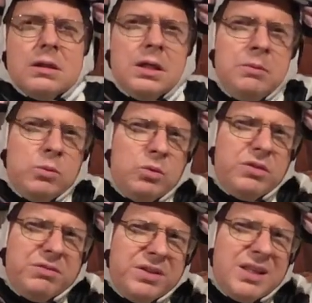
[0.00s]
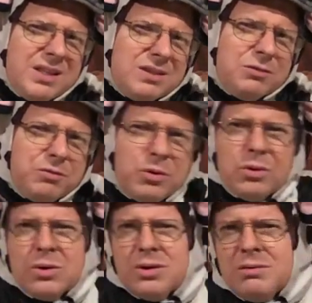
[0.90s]
He moved the vehicle
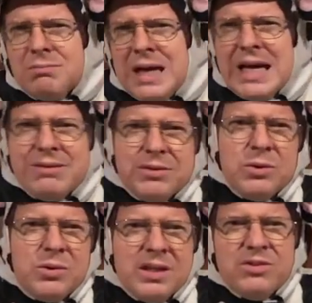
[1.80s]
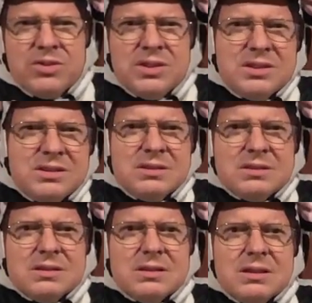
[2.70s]
forward and back a few inches,
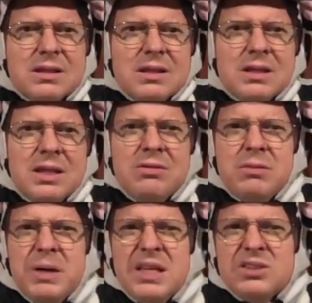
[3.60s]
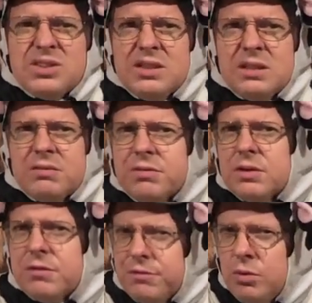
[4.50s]
and then remained still
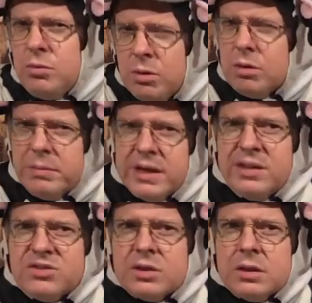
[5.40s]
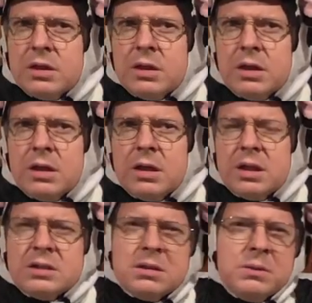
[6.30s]
for a few more minutes
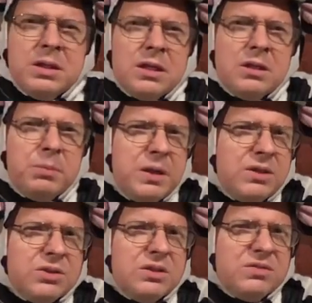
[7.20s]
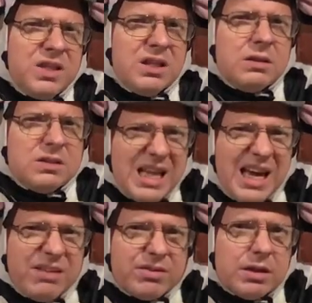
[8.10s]
as some of the other patrons' vehicles
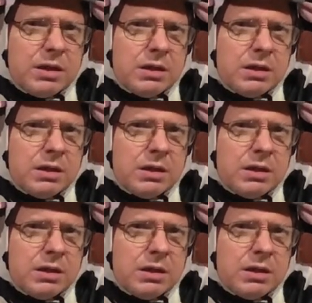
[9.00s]
left.